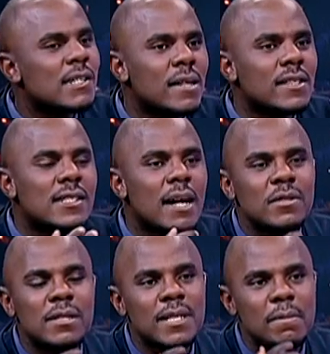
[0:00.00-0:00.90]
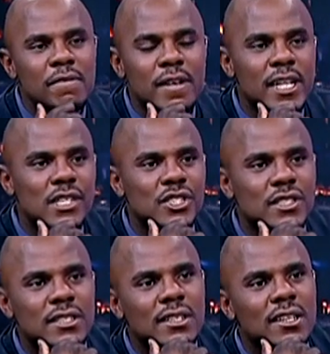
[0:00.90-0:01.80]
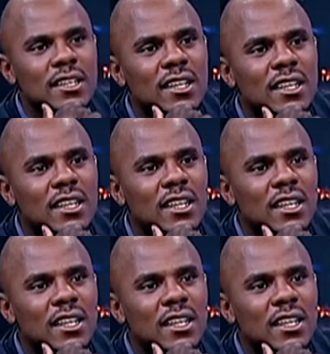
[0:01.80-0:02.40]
us about the Thabo September Foundation. Um,